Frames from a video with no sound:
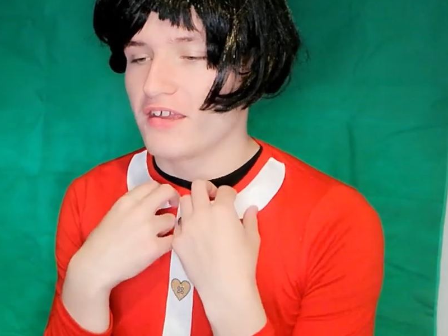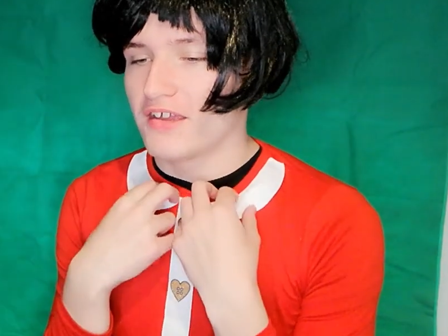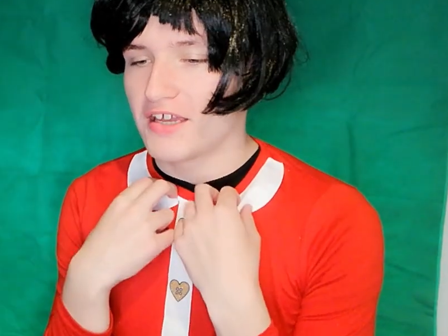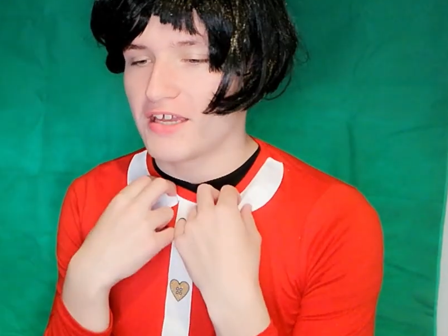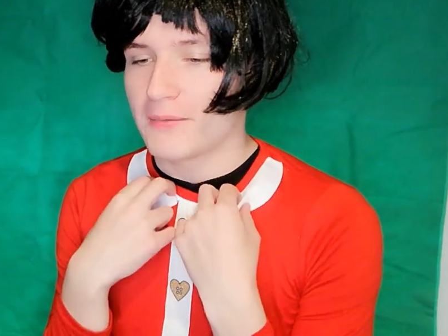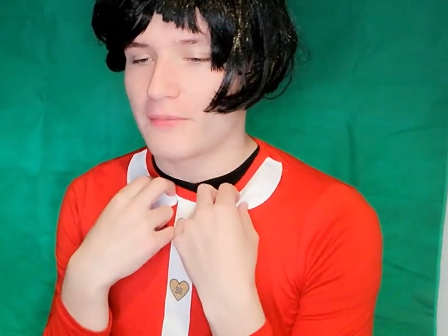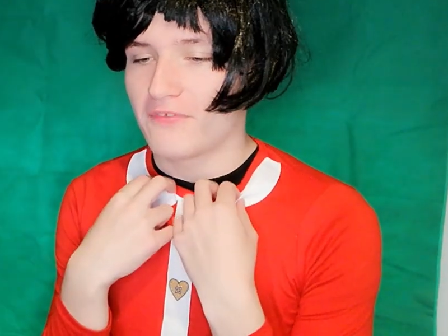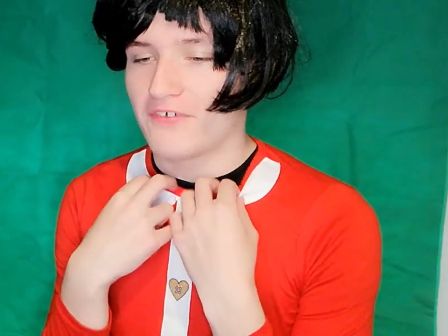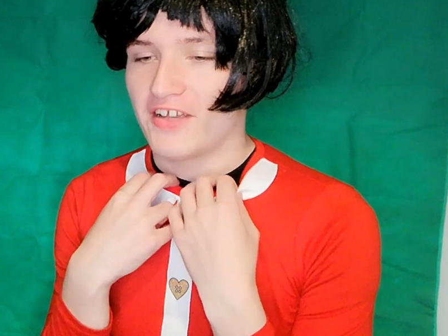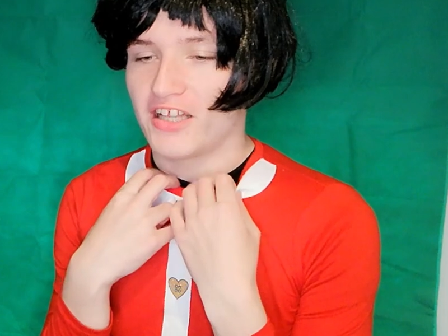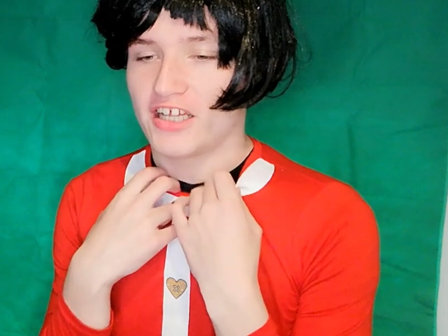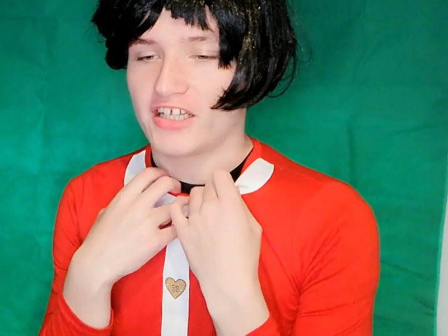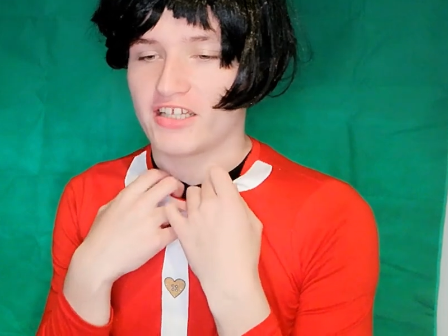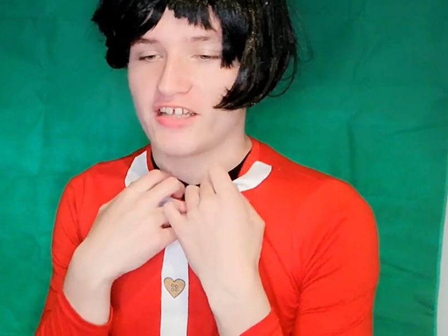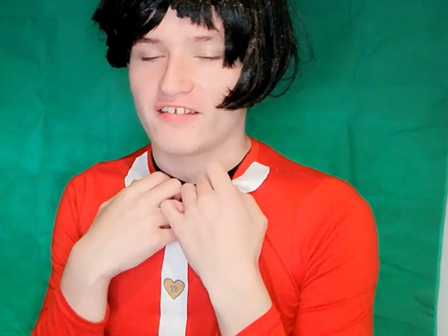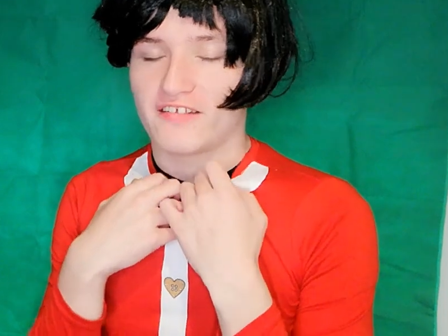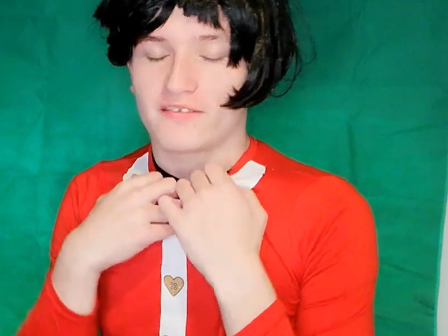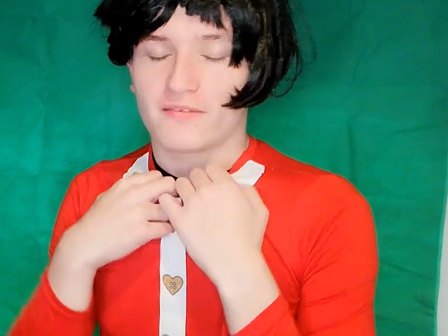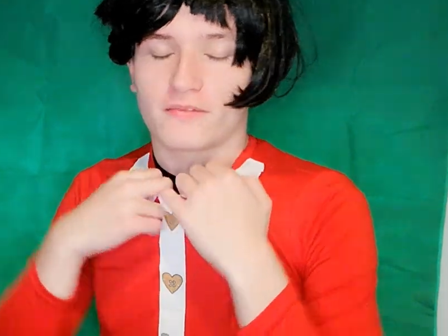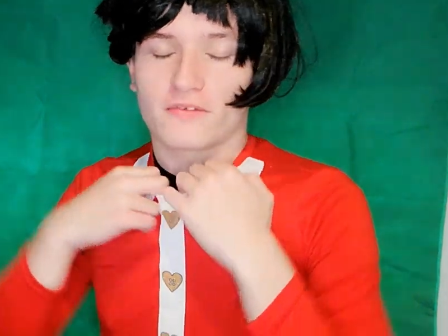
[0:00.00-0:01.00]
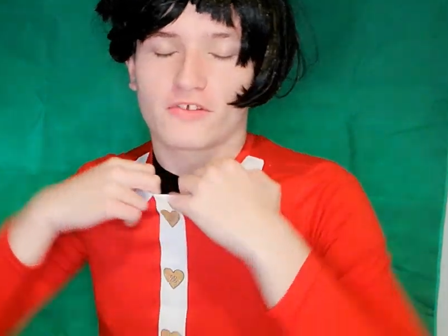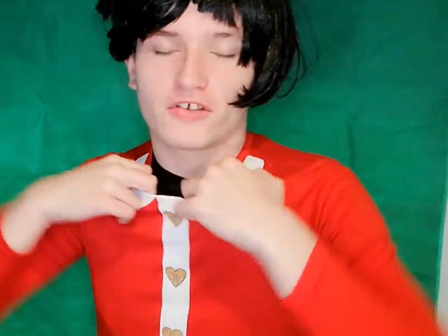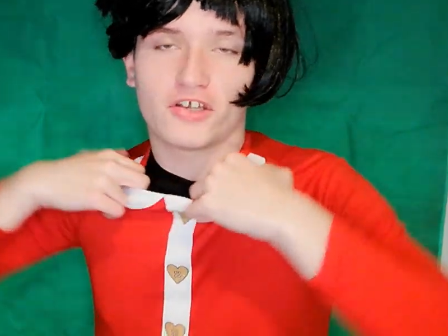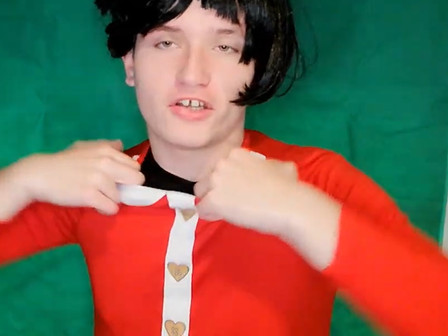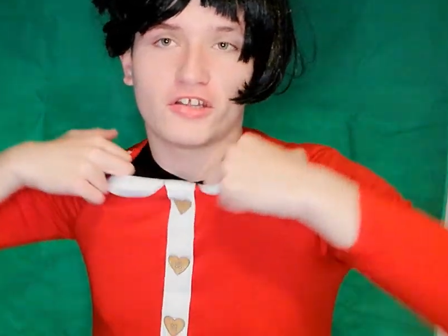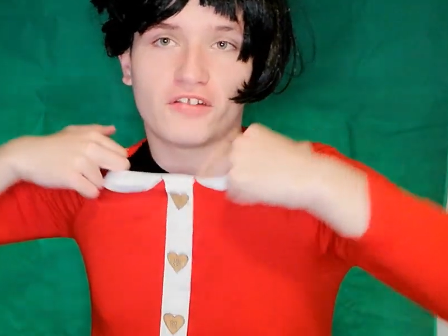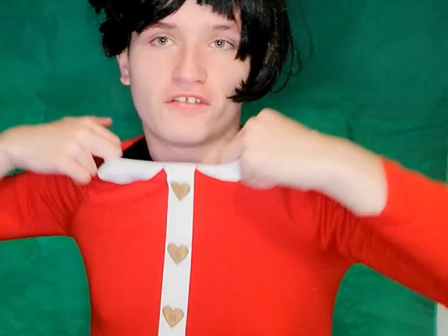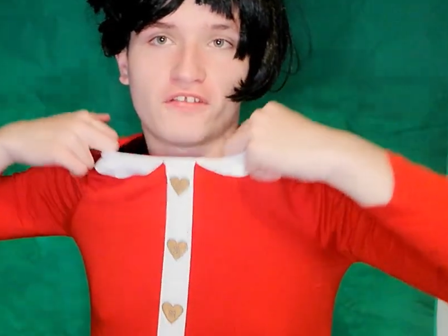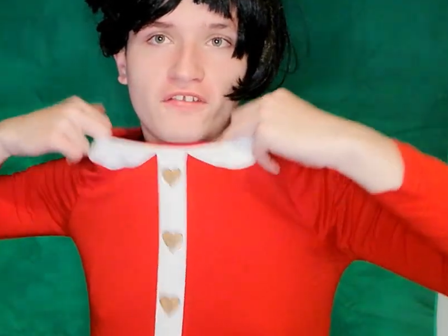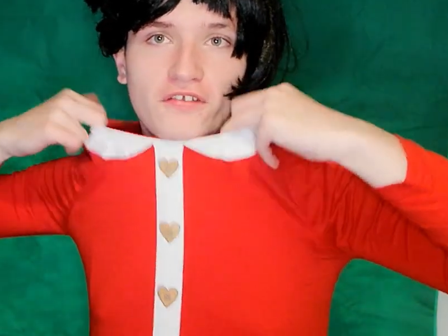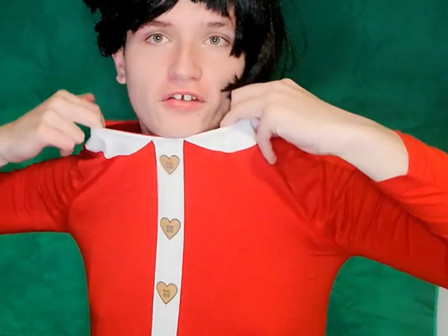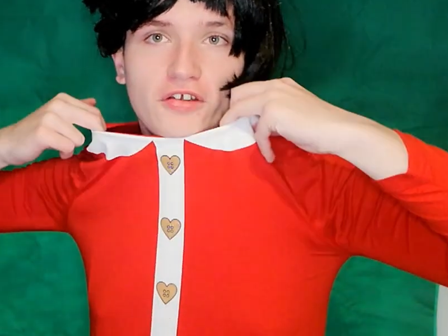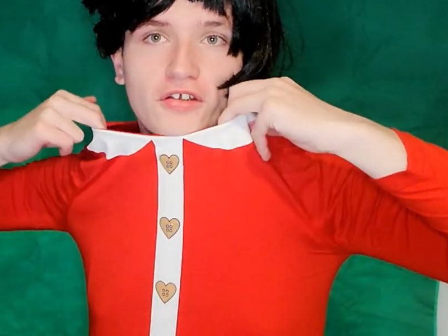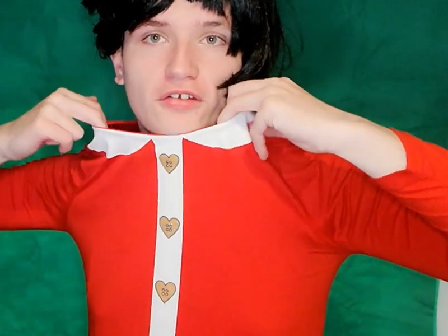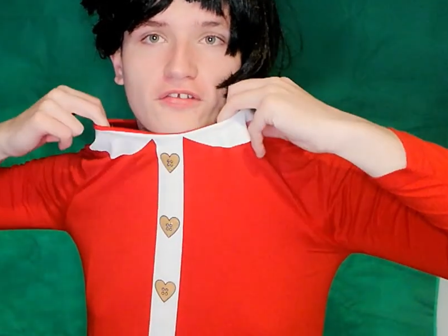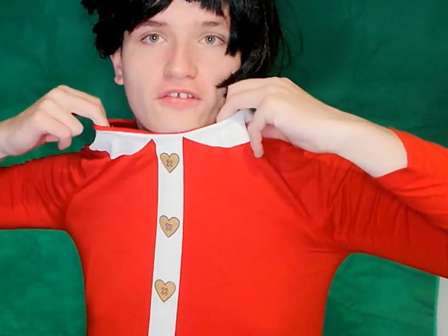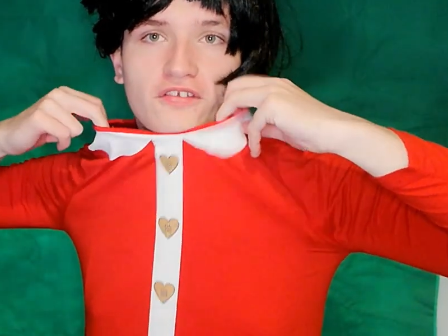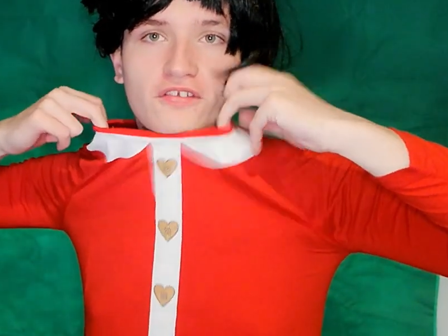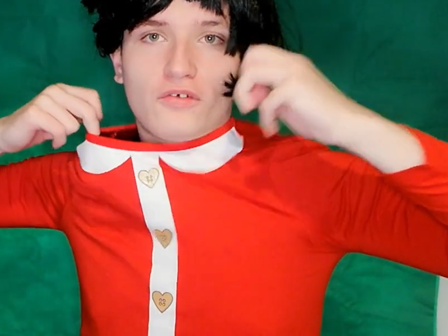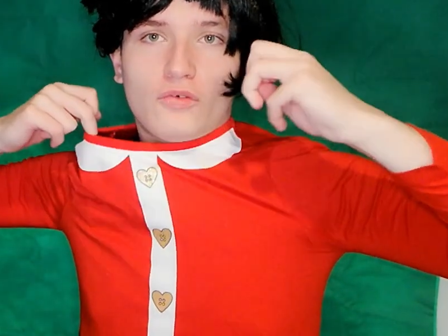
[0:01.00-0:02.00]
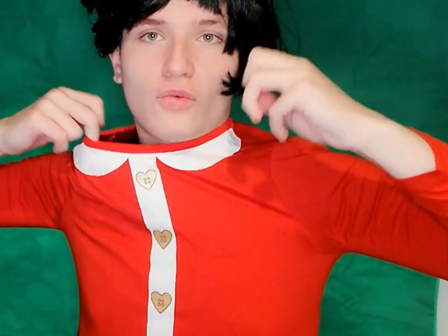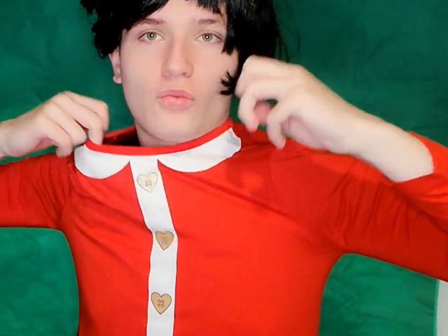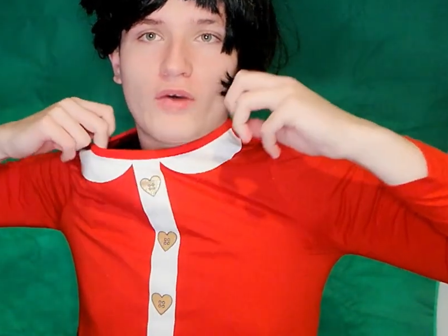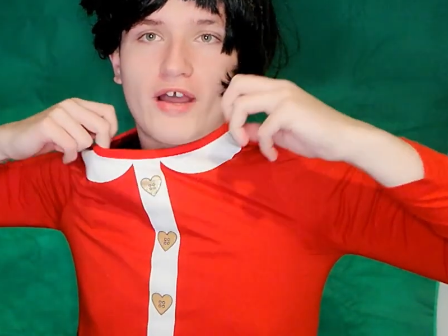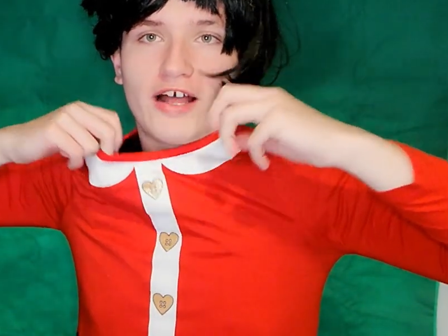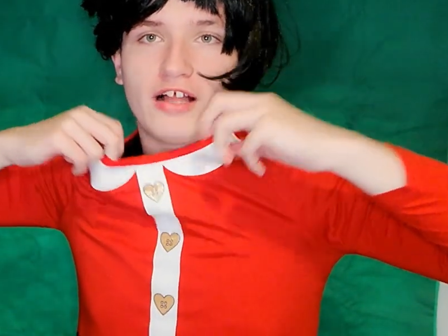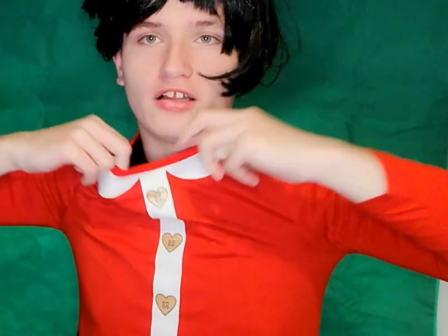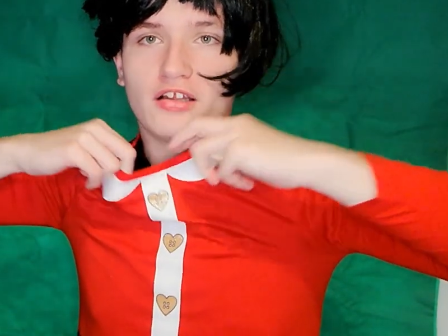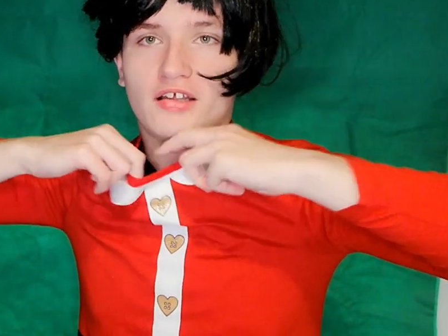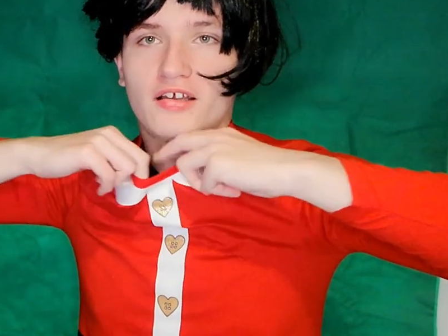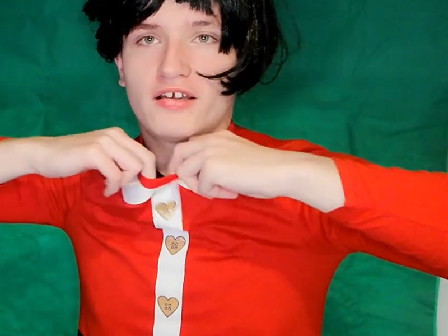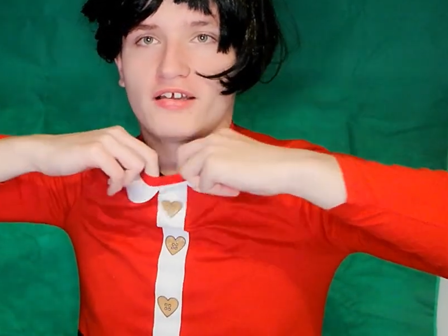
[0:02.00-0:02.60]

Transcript: I feel like this could suit well.